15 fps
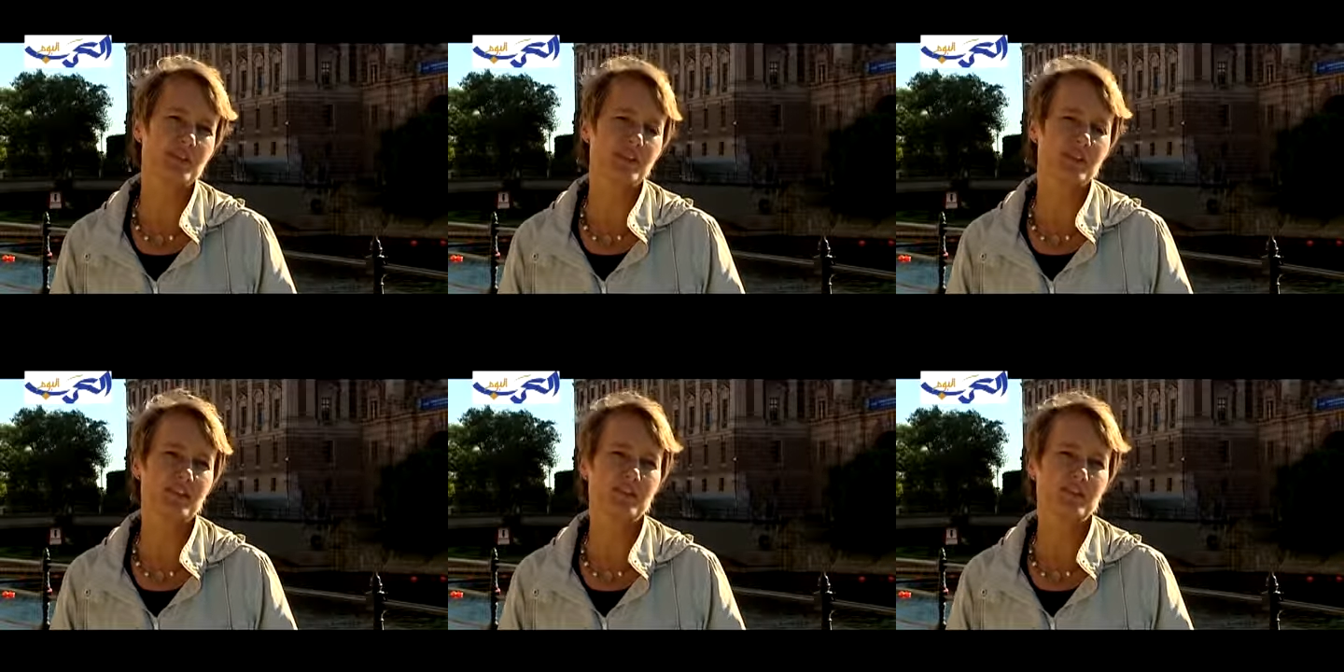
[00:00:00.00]

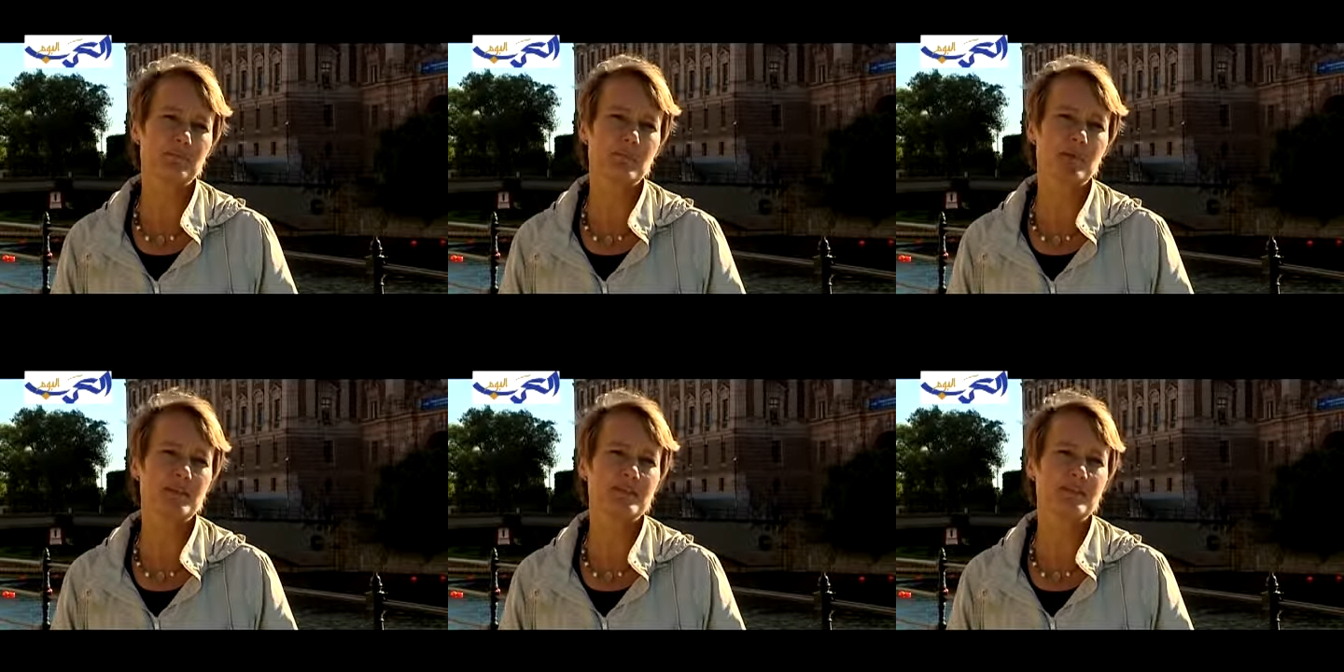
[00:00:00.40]
and that
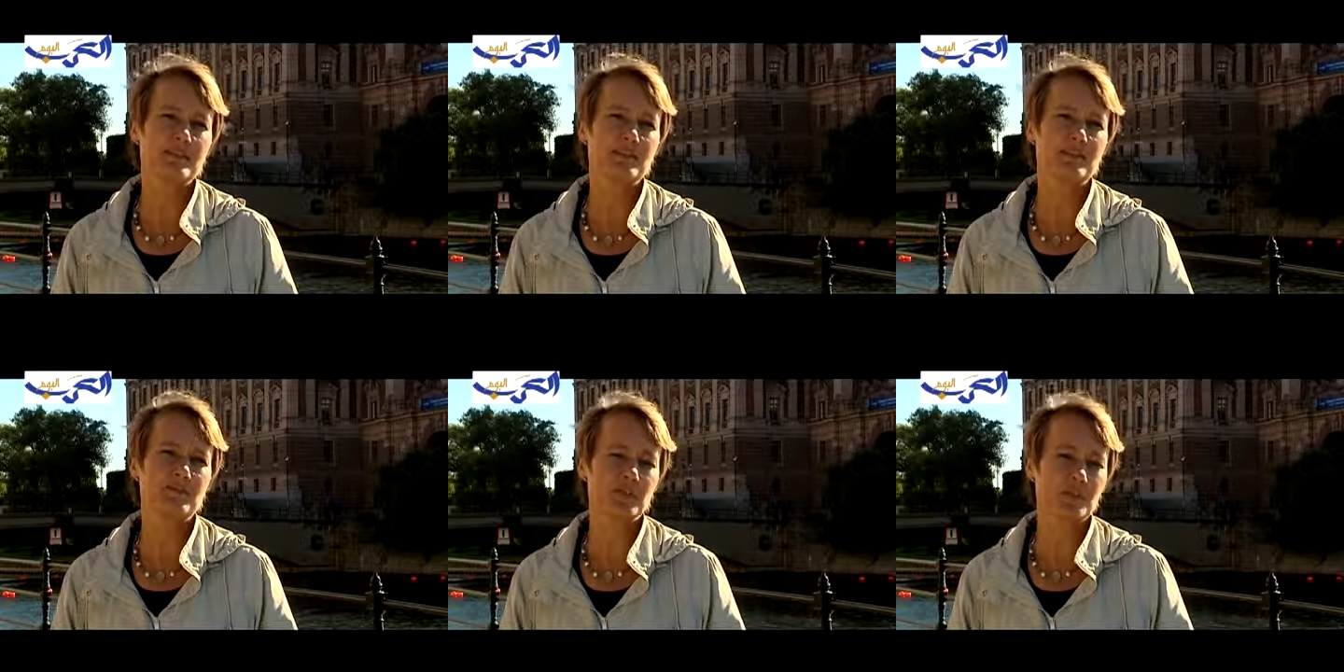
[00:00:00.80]
makes it
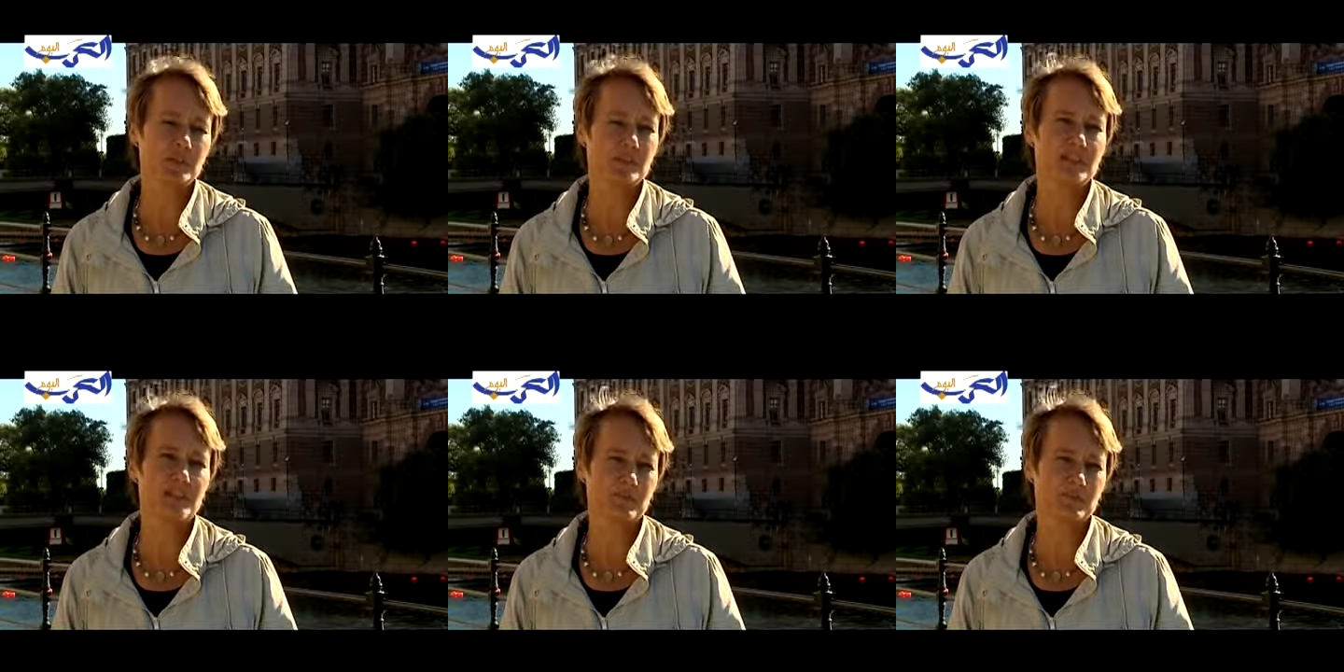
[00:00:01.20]
difficult
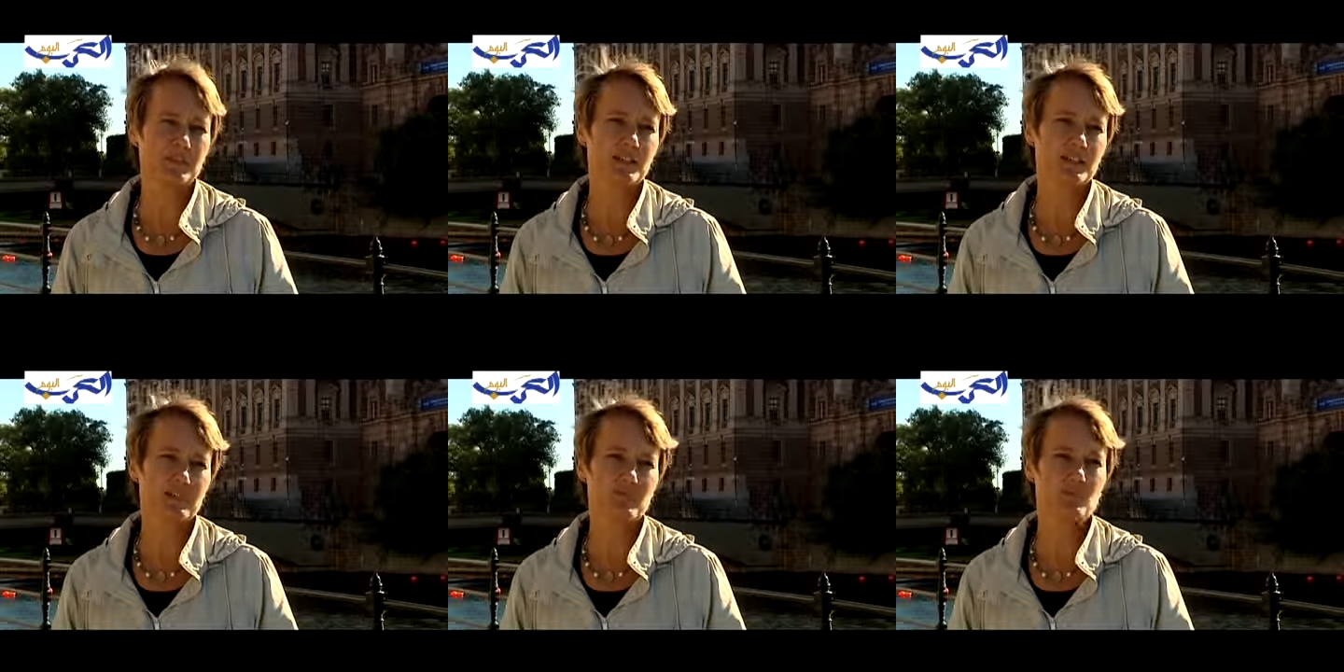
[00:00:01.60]

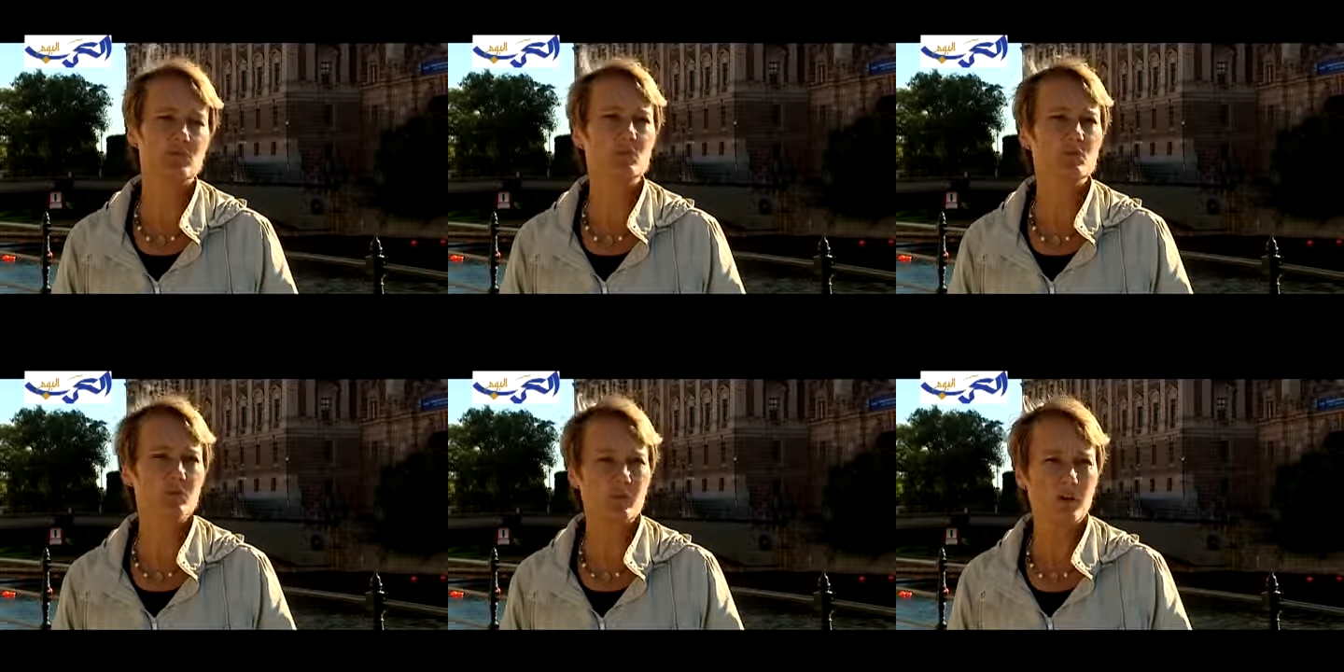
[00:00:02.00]
sometimes
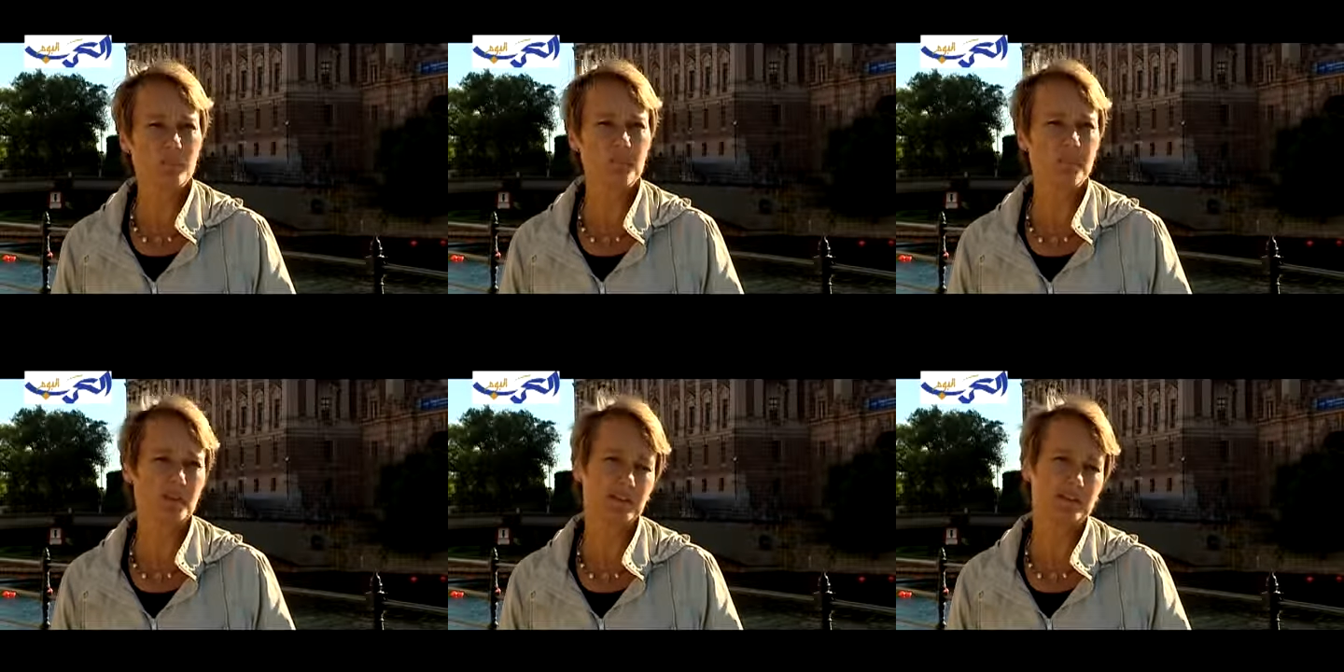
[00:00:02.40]
to
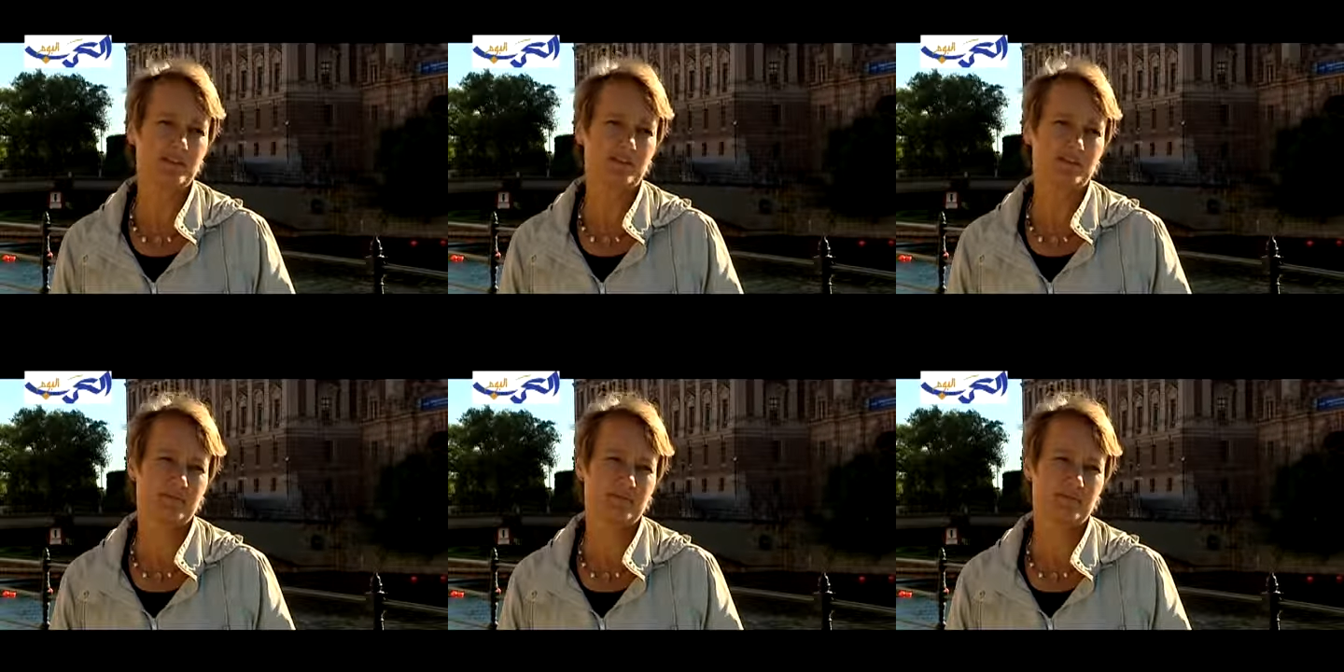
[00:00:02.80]
cooperate.